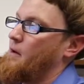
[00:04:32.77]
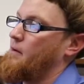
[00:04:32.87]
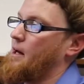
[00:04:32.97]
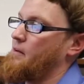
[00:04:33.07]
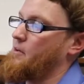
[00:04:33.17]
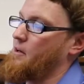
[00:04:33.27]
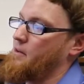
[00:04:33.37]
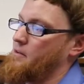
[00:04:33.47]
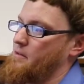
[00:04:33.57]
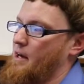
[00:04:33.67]
A lot of our
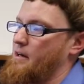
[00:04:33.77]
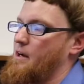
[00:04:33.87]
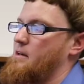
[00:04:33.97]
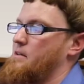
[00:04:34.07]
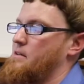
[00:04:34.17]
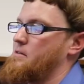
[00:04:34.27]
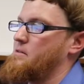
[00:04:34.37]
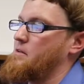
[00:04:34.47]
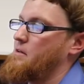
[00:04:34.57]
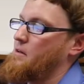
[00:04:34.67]
design
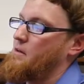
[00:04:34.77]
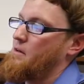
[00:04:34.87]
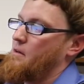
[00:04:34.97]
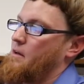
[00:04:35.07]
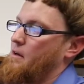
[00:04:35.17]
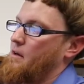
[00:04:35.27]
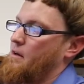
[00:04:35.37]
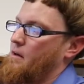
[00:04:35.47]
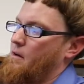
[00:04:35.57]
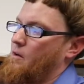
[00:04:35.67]
ideas
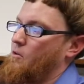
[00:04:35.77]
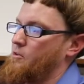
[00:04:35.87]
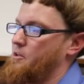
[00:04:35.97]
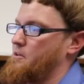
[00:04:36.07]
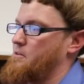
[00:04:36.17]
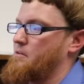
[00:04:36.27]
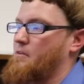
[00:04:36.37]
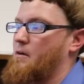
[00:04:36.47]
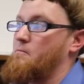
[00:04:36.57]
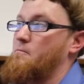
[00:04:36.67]
over the years have come